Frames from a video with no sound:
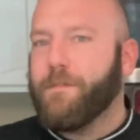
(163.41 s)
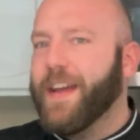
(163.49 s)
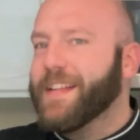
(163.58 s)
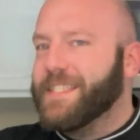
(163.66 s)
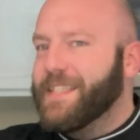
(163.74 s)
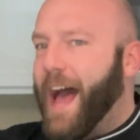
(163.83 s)

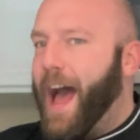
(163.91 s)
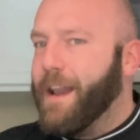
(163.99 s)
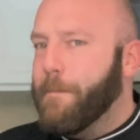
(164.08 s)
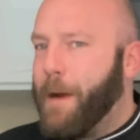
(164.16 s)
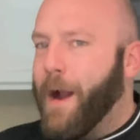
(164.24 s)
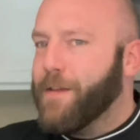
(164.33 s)
It's not
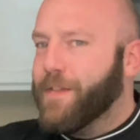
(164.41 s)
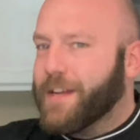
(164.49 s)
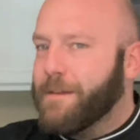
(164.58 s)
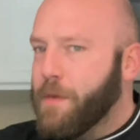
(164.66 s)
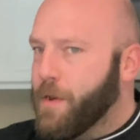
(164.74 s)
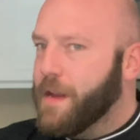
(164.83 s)
part of the
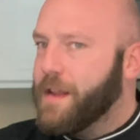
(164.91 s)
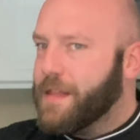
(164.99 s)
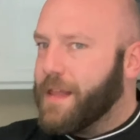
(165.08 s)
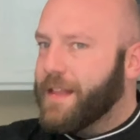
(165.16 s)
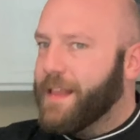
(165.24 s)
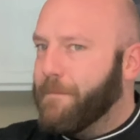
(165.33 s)
community
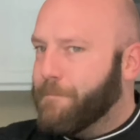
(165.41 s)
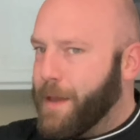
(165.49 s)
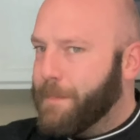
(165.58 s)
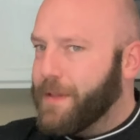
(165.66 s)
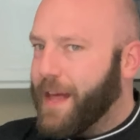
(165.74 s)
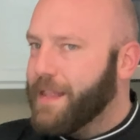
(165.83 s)
thing of
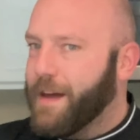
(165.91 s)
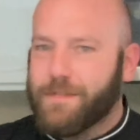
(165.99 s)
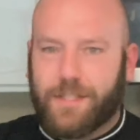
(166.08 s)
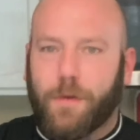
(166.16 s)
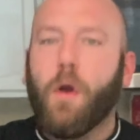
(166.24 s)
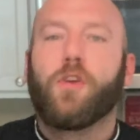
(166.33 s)
people I love,
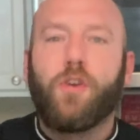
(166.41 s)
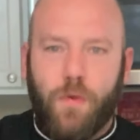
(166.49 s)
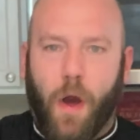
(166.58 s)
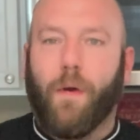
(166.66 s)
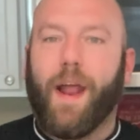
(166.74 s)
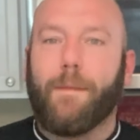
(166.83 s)
so you know
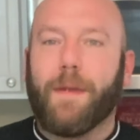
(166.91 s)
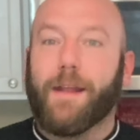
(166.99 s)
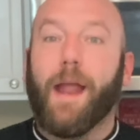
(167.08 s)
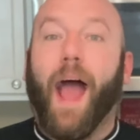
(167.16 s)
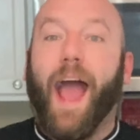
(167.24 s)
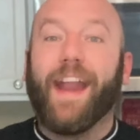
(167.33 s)
what I mean.
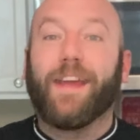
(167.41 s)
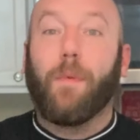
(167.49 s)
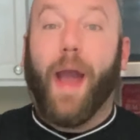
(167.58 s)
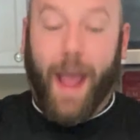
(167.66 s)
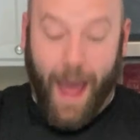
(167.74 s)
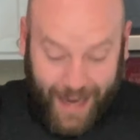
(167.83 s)

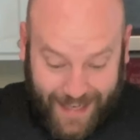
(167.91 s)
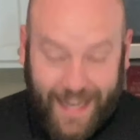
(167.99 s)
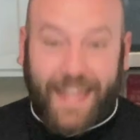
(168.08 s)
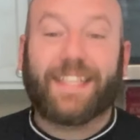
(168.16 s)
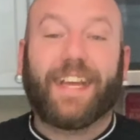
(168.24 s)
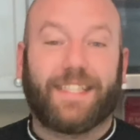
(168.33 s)
Anyway,
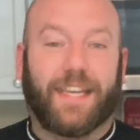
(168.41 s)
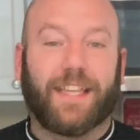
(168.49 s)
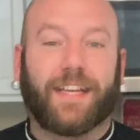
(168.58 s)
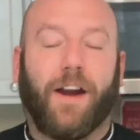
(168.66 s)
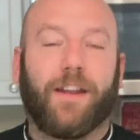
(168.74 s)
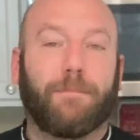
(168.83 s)
let's get to the
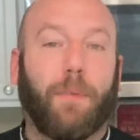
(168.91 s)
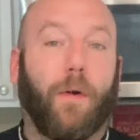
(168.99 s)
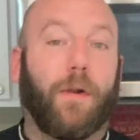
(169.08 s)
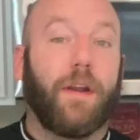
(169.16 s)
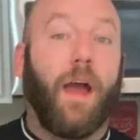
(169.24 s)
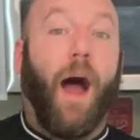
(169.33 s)
cutting
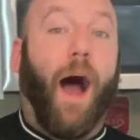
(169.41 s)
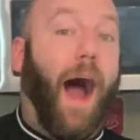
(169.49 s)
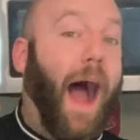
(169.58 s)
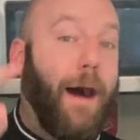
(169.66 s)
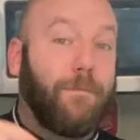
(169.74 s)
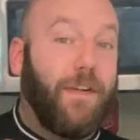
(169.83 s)
board.
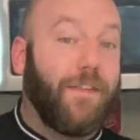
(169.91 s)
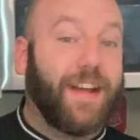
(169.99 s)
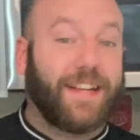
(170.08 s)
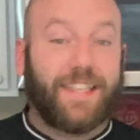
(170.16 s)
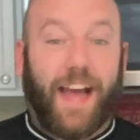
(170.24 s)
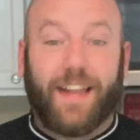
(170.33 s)
I'm very
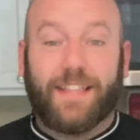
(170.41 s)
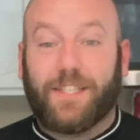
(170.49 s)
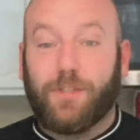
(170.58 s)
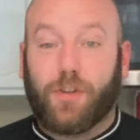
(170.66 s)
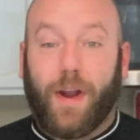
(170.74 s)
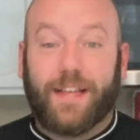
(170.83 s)
excited to
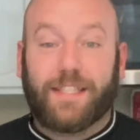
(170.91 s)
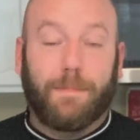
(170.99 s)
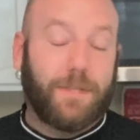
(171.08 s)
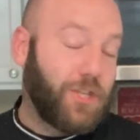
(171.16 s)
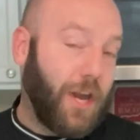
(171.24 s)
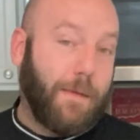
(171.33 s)
try some of
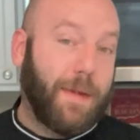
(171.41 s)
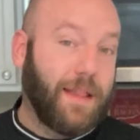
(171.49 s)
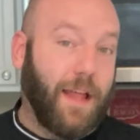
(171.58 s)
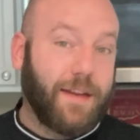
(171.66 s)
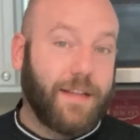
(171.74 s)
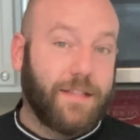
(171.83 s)
Jeremy
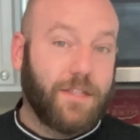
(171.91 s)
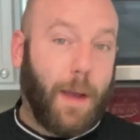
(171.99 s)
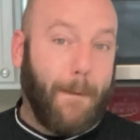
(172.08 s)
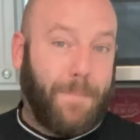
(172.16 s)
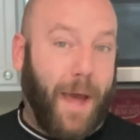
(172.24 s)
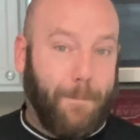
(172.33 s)
London's
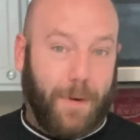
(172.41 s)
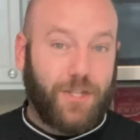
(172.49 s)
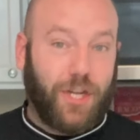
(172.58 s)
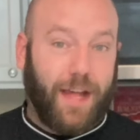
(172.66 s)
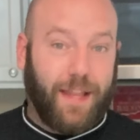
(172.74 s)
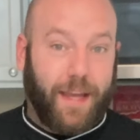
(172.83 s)
pepper
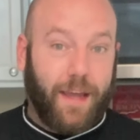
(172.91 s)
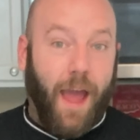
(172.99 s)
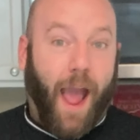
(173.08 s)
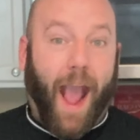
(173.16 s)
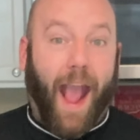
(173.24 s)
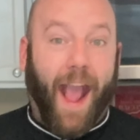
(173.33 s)
jelly,
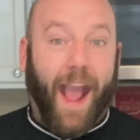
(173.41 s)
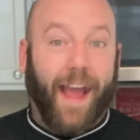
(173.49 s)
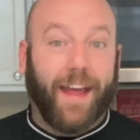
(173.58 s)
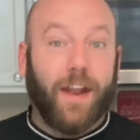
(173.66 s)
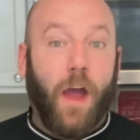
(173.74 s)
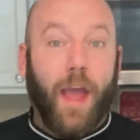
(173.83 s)

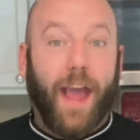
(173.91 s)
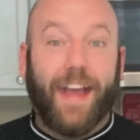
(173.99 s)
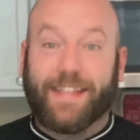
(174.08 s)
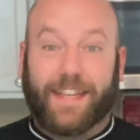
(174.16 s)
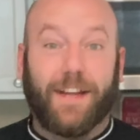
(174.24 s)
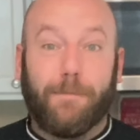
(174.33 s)
and it's
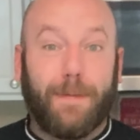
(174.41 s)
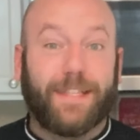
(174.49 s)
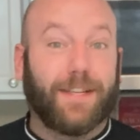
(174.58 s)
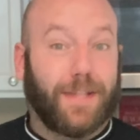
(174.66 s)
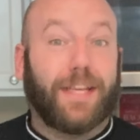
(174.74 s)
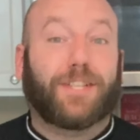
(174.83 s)
gonna be
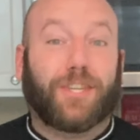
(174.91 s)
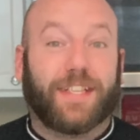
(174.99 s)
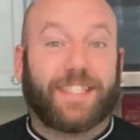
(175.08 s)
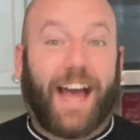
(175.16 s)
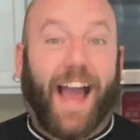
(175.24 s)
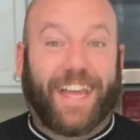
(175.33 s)
delicious.
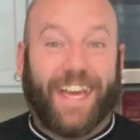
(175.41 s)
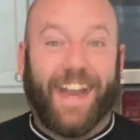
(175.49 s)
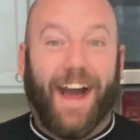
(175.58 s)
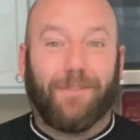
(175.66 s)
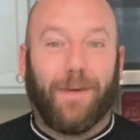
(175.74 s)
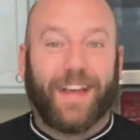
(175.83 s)
I
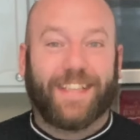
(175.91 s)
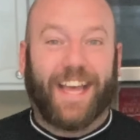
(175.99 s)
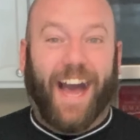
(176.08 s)
cannot wait.